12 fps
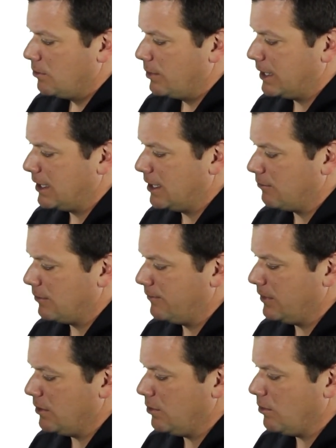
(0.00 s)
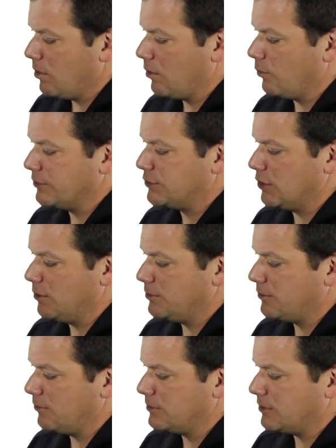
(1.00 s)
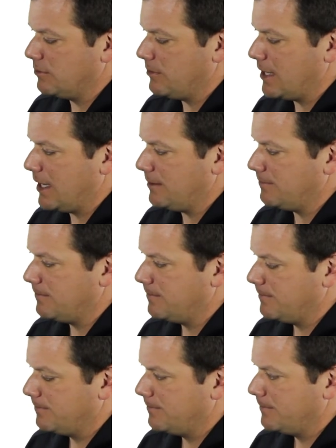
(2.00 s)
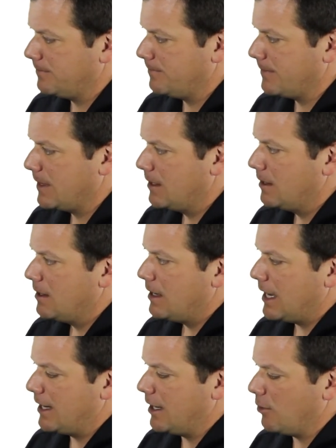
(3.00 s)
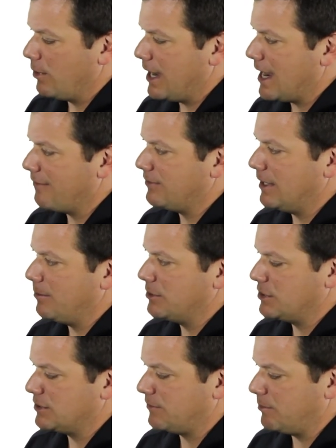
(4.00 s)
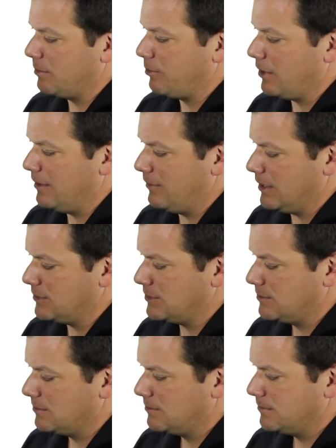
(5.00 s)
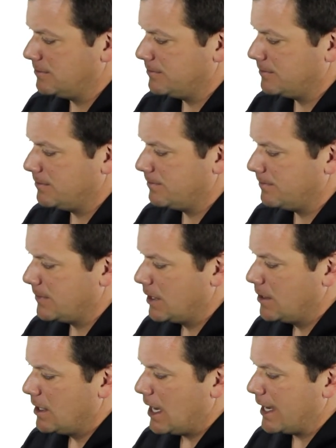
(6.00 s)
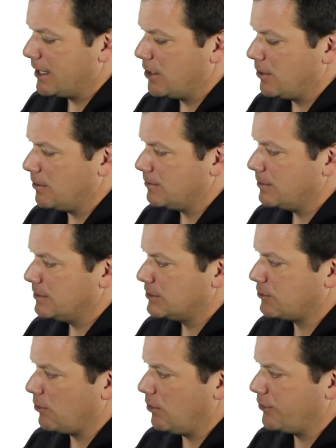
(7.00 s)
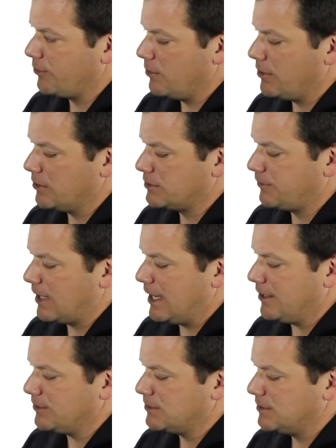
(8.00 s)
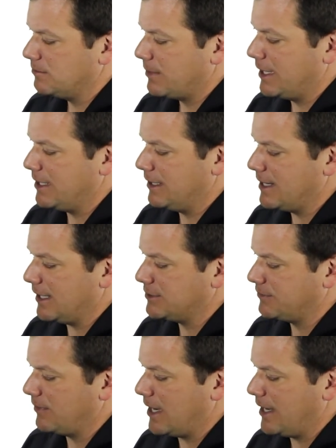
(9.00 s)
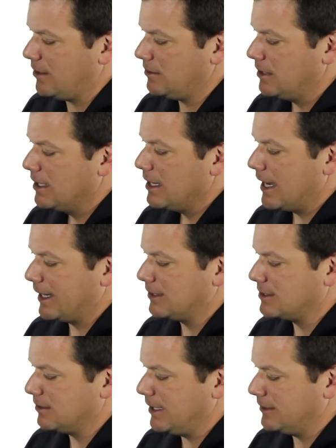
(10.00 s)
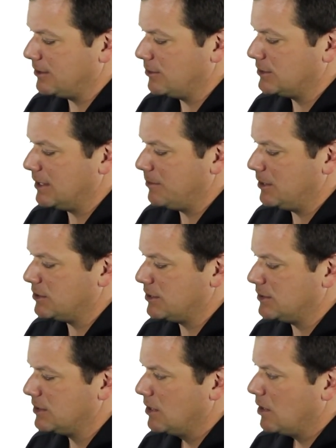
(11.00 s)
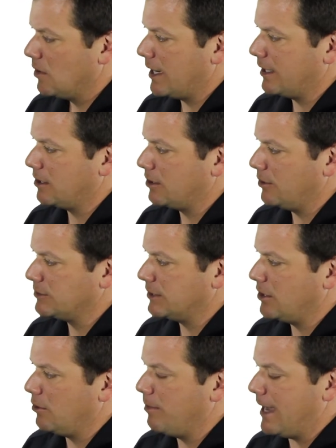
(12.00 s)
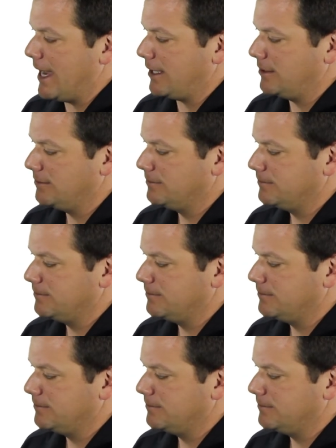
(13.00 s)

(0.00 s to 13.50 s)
We can hit review or resume to resume that. And here we have images from a previous. I can go scroll through those files by hitting next file. I can delete those images or I can close and go back.